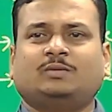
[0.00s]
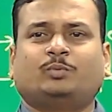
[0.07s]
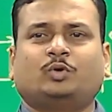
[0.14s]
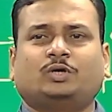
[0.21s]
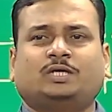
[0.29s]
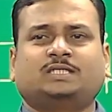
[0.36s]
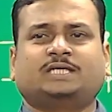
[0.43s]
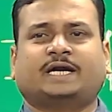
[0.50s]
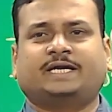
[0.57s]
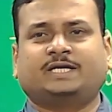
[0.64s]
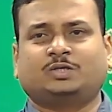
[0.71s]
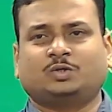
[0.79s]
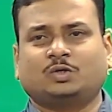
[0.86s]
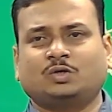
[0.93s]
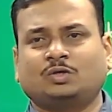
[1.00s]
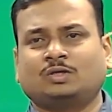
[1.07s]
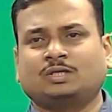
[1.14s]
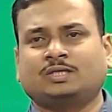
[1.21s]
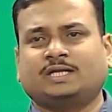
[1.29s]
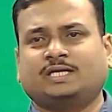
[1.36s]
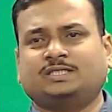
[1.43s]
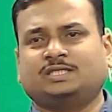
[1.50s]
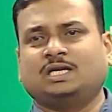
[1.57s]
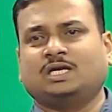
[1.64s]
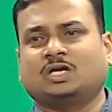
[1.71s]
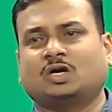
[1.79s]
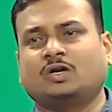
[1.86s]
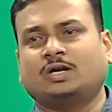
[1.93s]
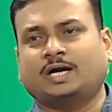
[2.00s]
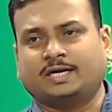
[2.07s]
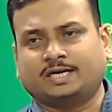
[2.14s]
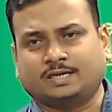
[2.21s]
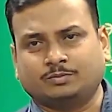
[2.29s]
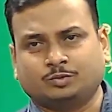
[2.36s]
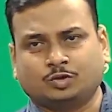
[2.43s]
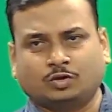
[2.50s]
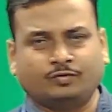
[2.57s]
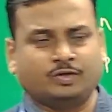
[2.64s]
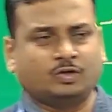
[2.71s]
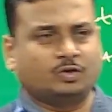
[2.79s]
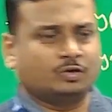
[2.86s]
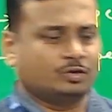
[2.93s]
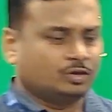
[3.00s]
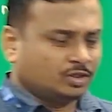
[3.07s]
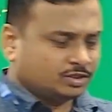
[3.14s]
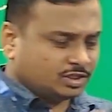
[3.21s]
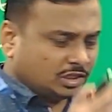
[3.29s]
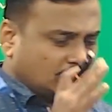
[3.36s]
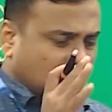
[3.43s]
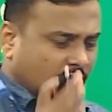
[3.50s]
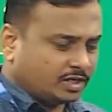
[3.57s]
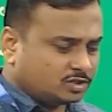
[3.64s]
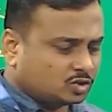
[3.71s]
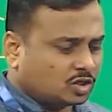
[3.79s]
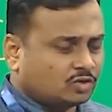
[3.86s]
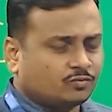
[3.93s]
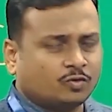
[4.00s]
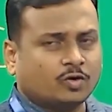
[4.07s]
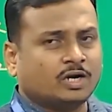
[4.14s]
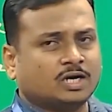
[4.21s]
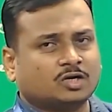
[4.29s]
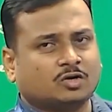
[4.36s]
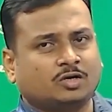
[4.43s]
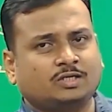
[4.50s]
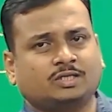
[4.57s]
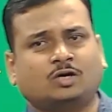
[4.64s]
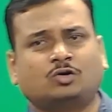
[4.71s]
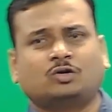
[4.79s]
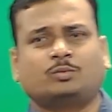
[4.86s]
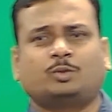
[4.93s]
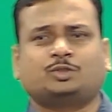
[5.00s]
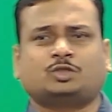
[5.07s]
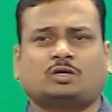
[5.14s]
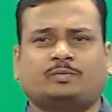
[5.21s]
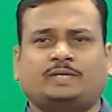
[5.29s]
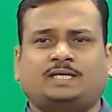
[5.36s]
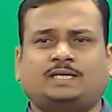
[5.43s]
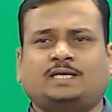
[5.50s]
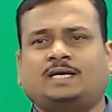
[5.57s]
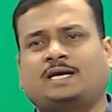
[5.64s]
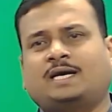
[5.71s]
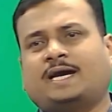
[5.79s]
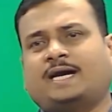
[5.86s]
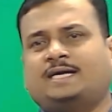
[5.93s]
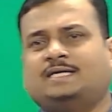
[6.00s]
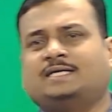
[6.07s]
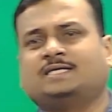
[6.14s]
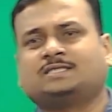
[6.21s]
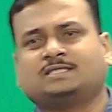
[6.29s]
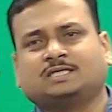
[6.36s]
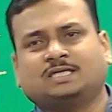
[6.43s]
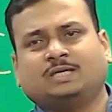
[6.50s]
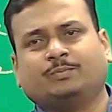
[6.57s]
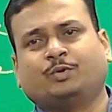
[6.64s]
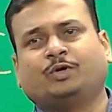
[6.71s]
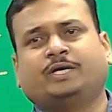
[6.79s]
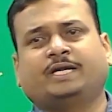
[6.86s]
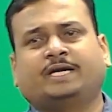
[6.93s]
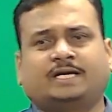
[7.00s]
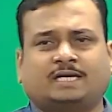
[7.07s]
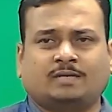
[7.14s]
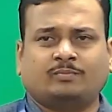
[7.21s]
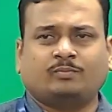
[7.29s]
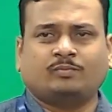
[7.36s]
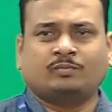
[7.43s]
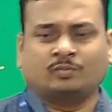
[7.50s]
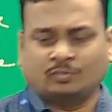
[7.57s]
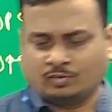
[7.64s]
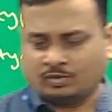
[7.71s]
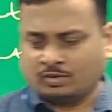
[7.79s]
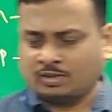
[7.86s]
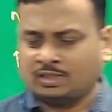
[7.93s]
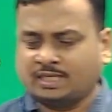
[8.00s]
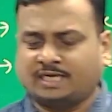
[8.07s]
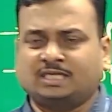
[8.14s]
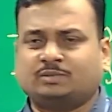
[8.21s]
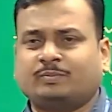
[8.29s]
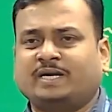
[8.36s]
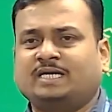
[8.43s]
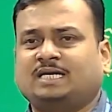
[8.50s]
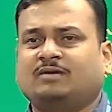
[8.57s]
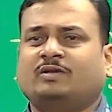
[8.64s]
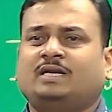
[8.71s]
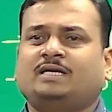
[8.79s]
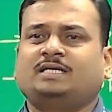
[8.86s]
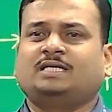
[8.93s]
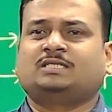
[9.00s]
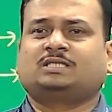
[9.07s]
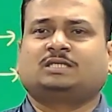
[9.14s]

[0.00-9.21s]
impurity is added to that silicon atom. So we know silicon has got 4 electrons in the outermost orbit, and this impurity atom, that is pentavalent,